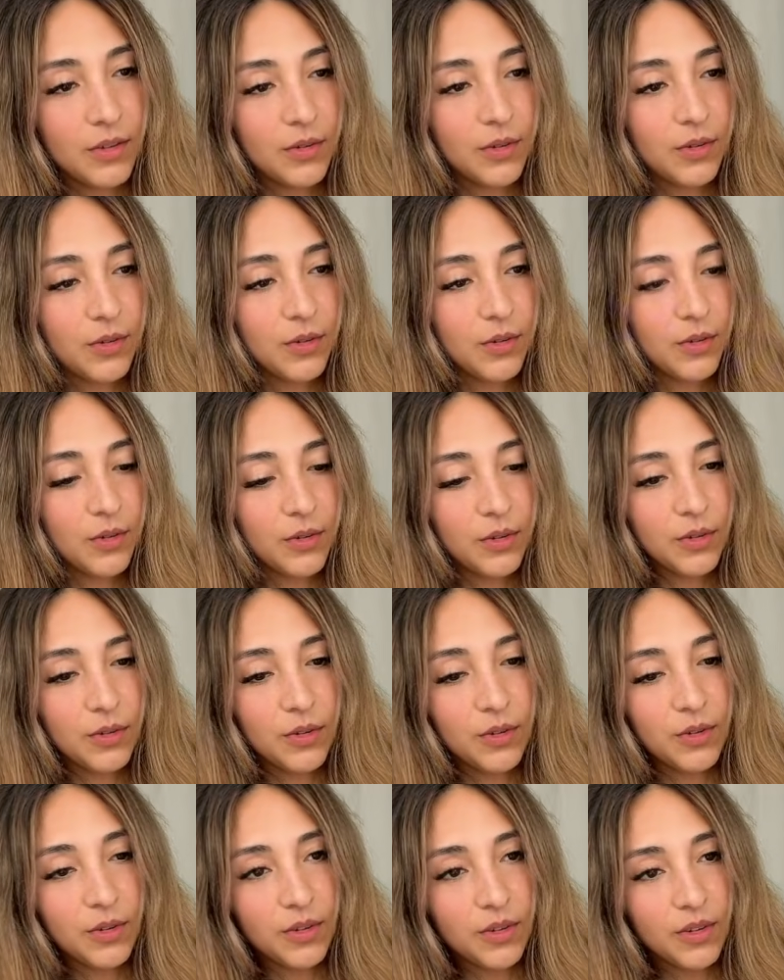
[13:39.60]

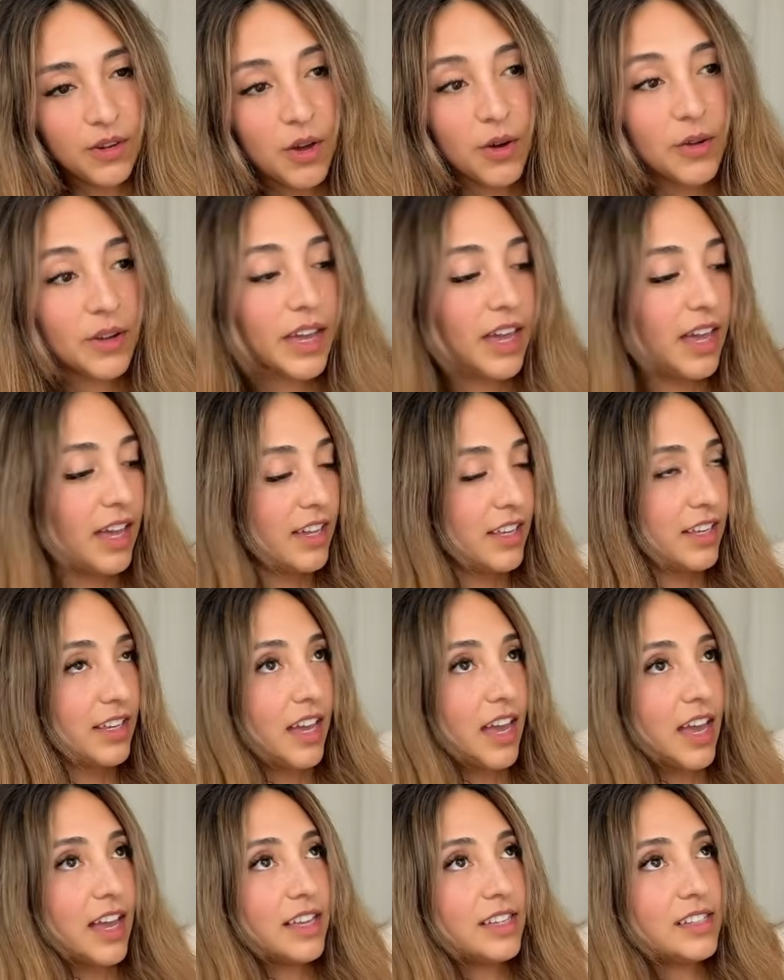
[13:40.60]
Ooh, okay,
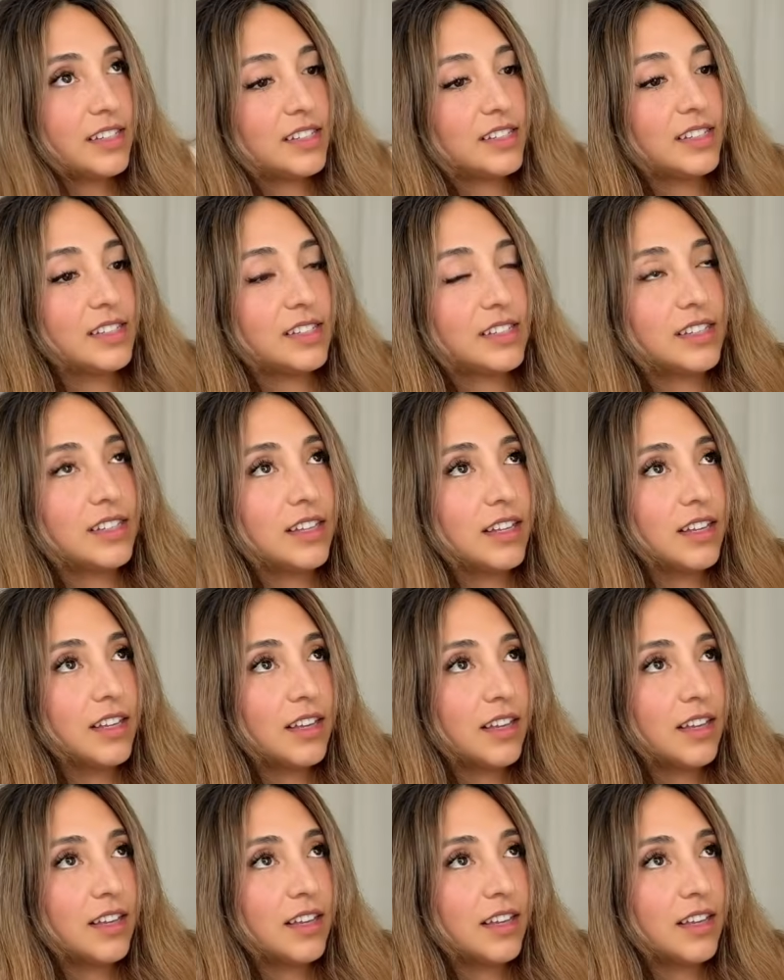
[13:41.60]
yes.